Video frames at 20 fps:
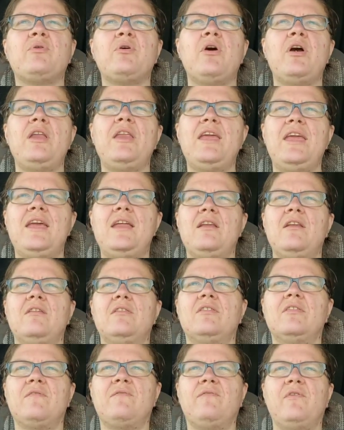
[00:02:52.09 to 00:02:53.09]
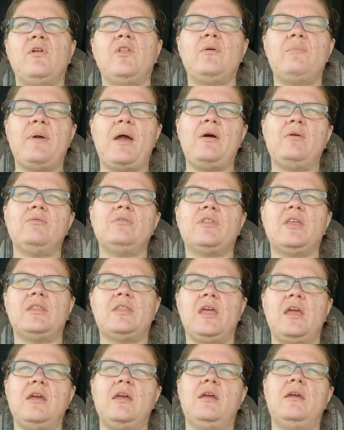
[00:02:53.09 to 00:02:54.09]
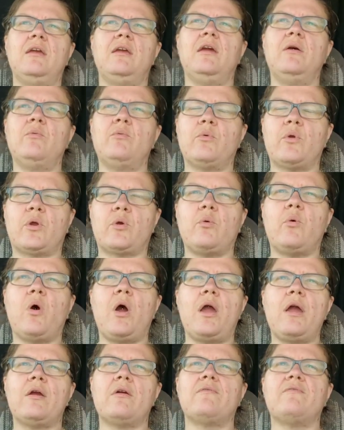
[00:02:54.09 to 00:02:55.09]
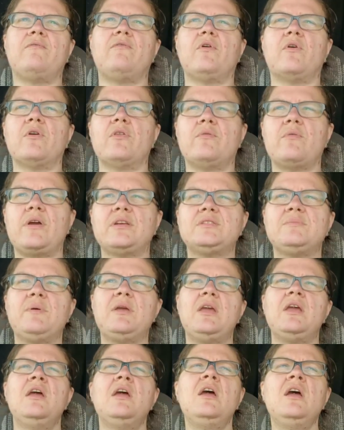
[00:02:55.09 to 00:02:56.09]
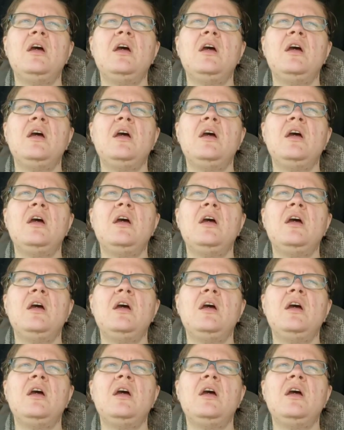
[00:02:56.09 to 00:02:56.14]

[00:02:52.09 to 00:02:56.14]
put in the full amount that they require for the recipe.